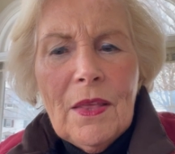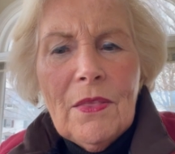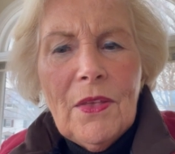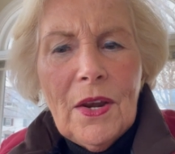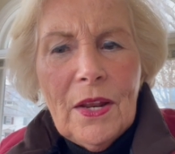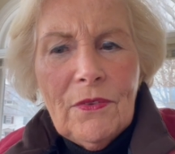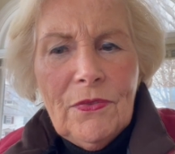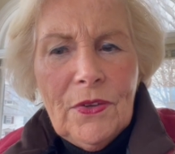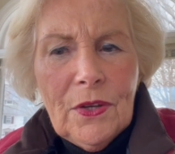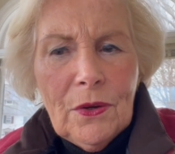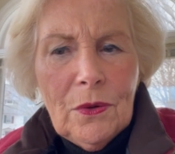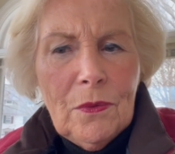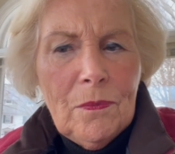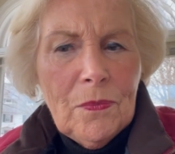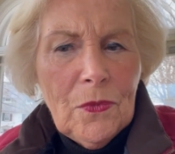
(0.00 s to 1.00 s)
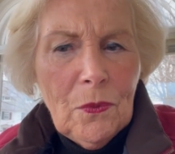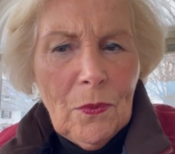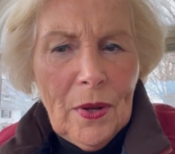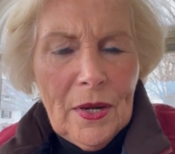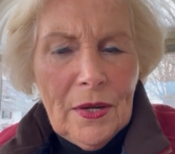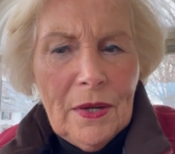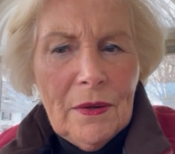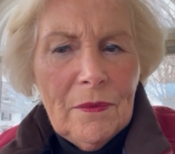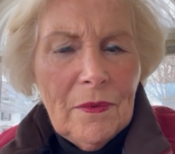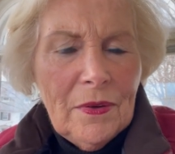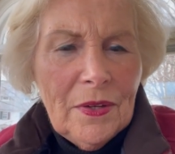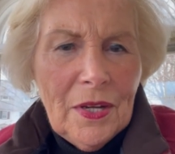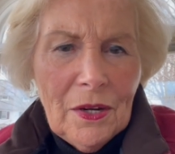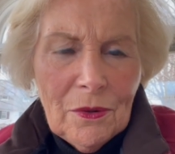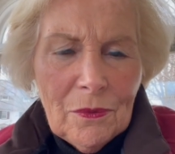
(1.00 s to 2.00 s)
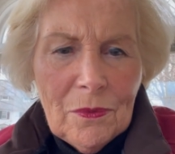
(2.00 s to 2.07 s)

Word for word: that I feel when, you know,